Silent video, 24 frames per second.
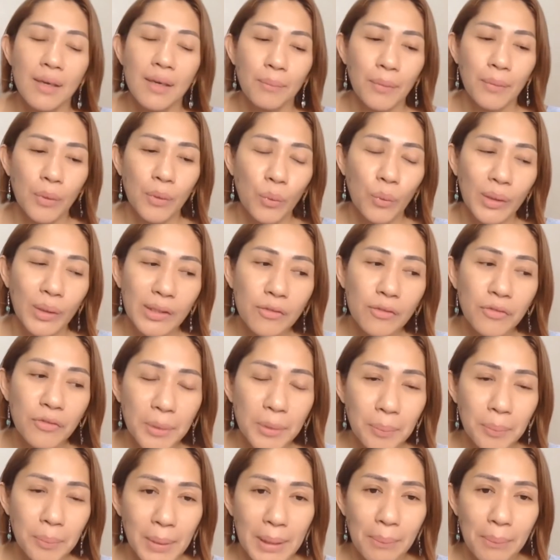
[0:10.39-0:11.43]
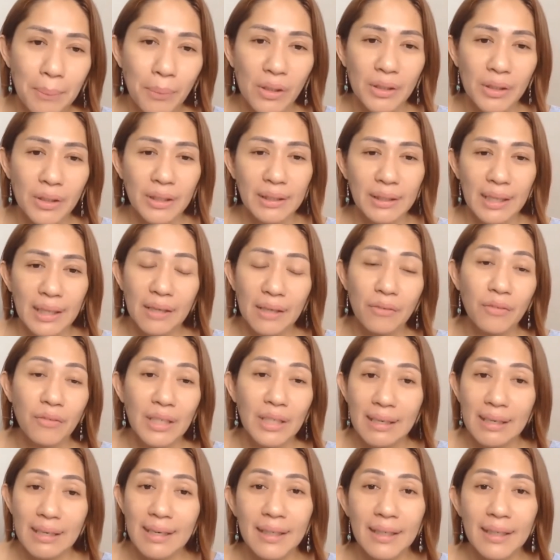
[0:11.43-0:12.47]
But one of the people that I
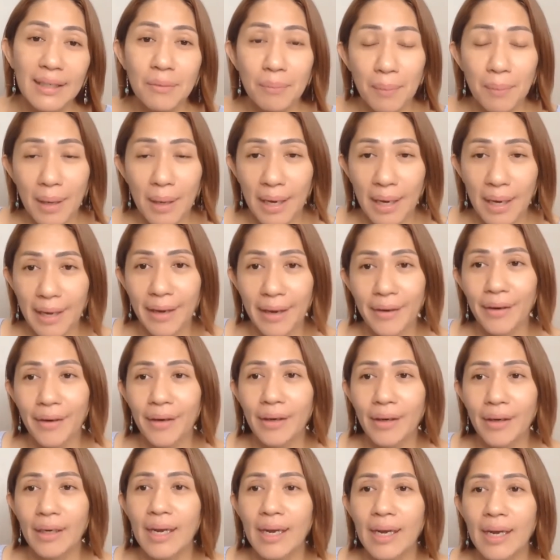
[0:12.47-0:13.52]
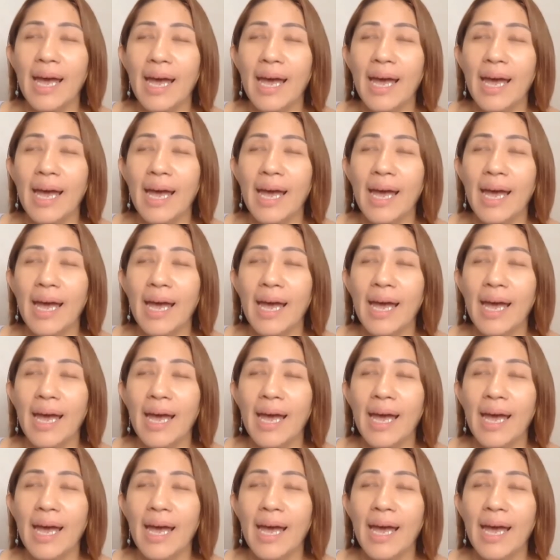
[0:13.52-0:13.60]
really admire